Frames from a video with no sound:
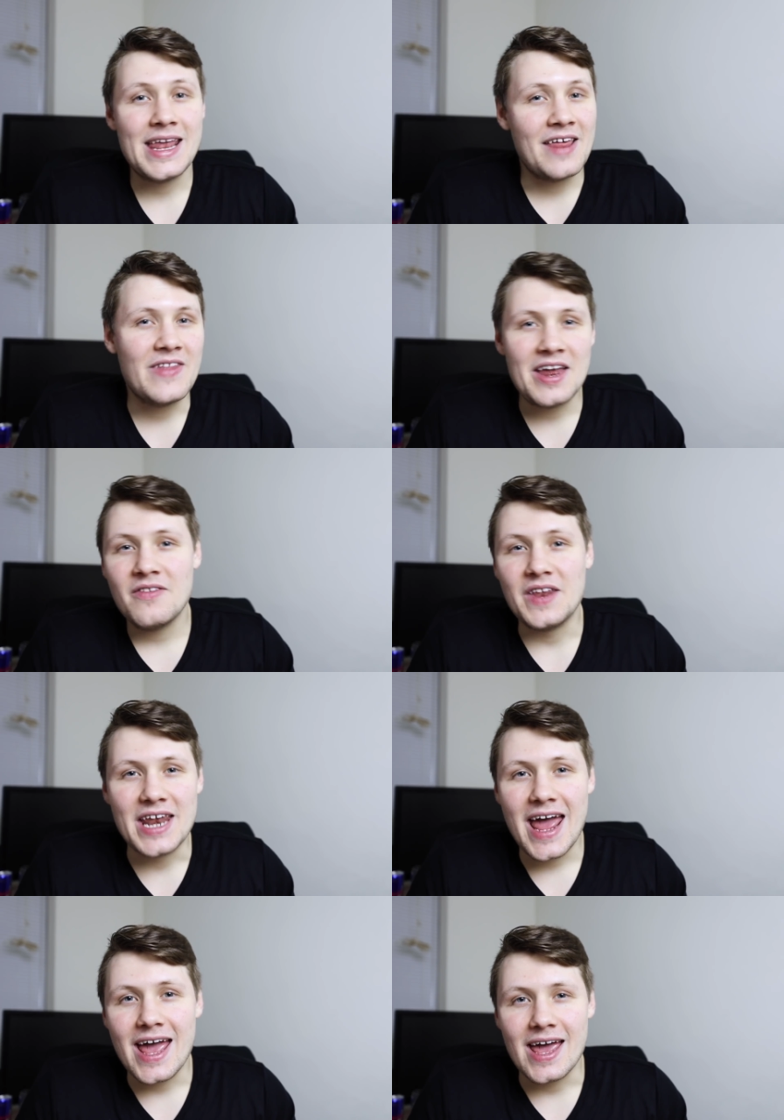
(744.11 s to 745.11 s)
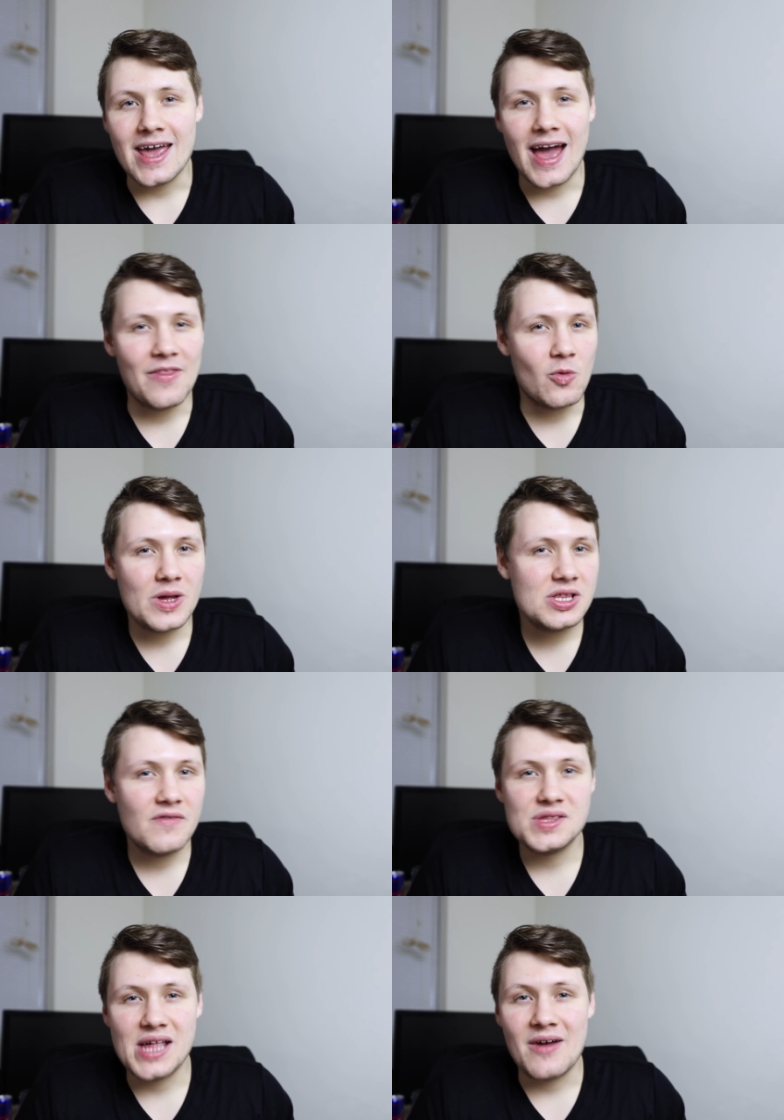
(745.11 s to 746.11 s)
And at the end of the day, at the
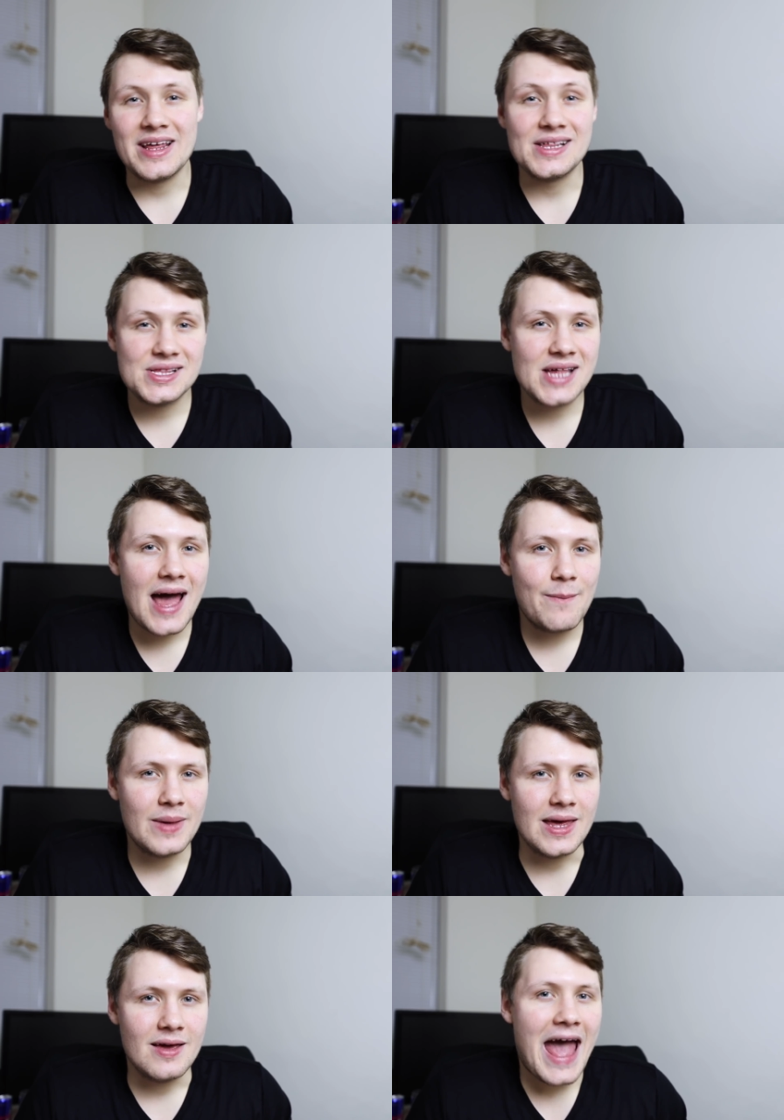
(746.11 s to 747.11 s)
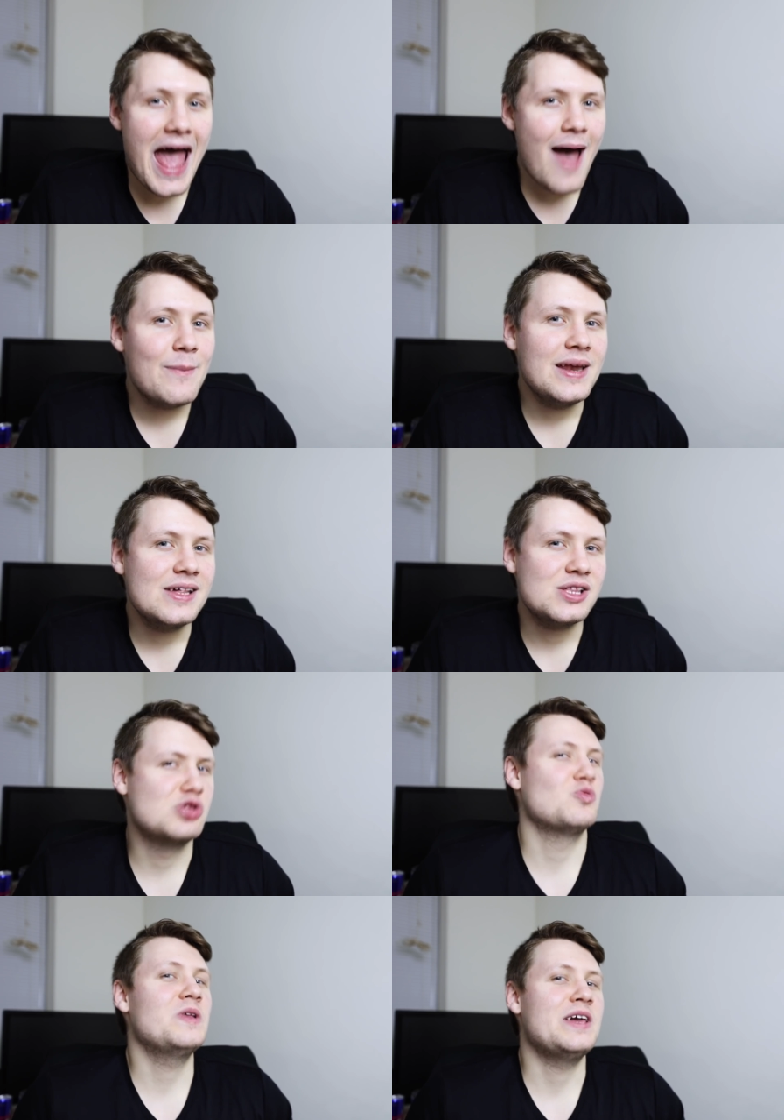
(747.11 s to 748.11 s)
risk of sounding sappy, happiness
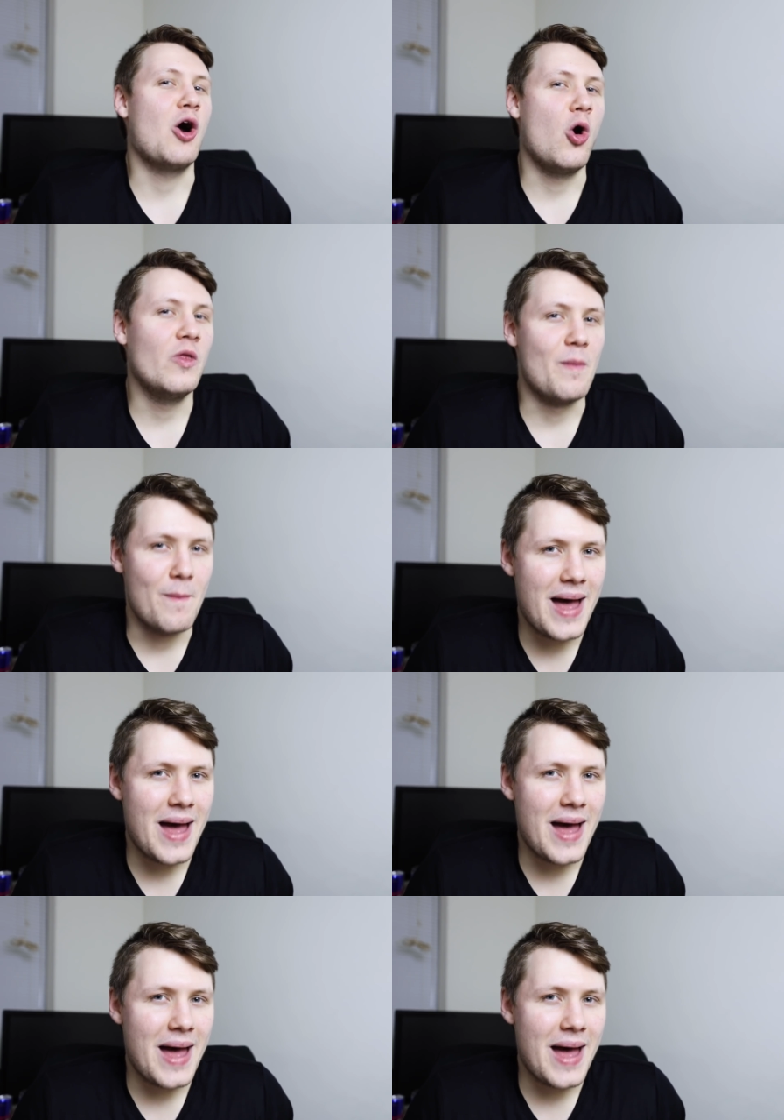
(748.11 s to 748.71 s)
is really all that